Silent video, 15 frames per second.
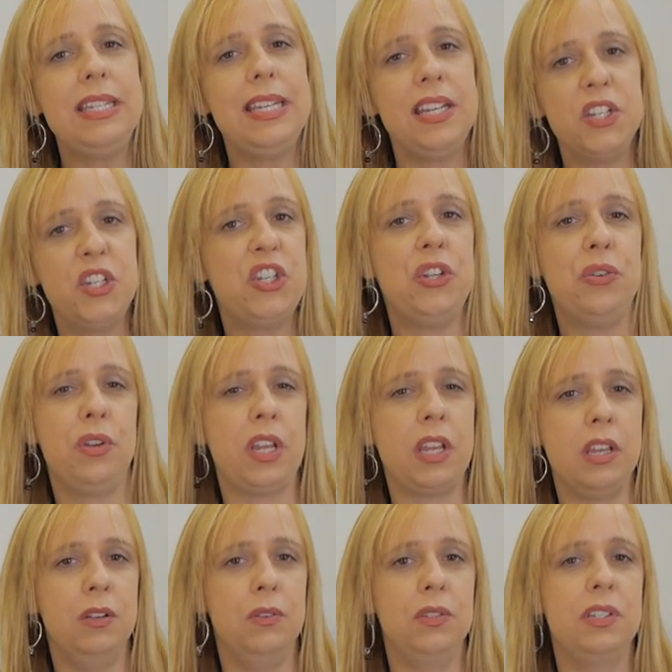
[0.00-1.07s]
tissue to
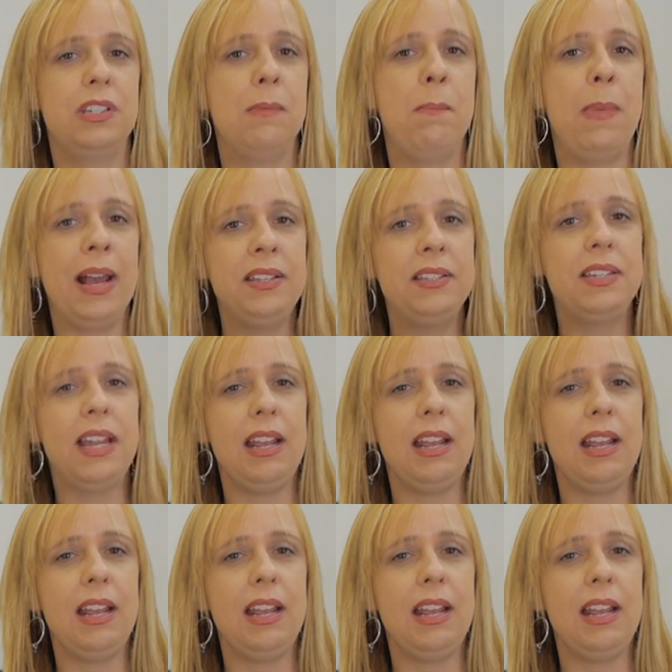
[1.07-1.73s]
use to best